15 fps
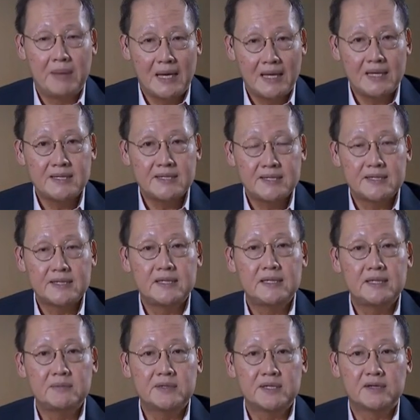balance, in
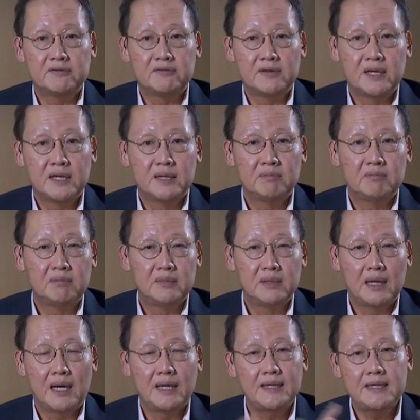terms of, um,
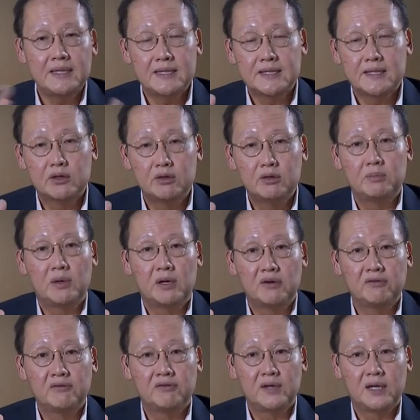I think there's a group
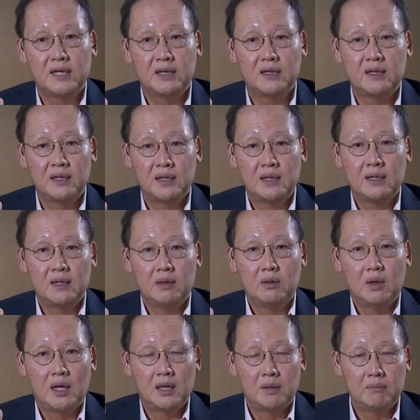of uh,
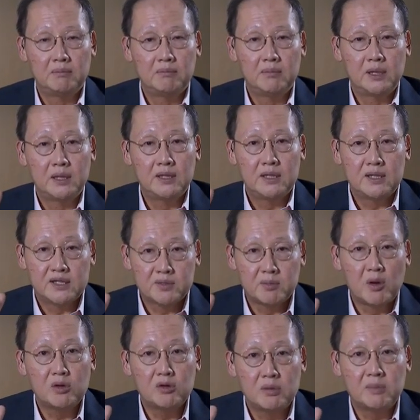um, a
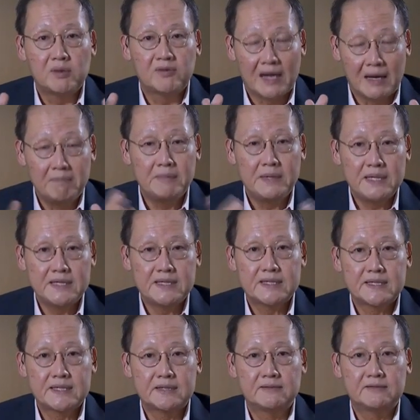small group of companies
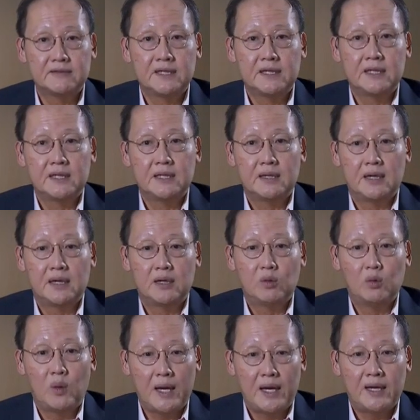itself uh,
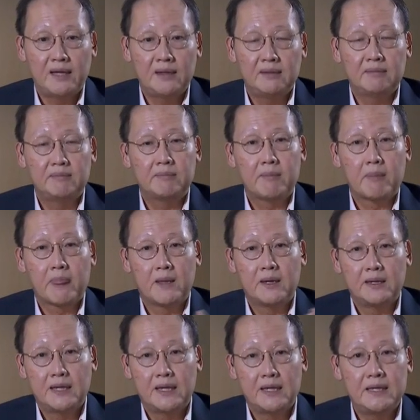where
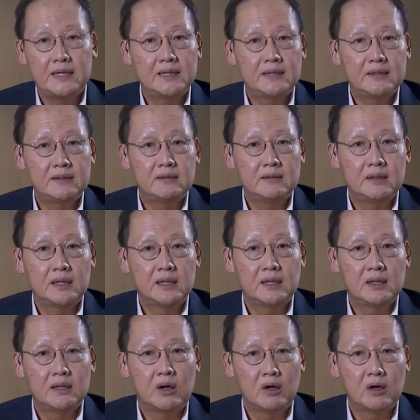they are either uh,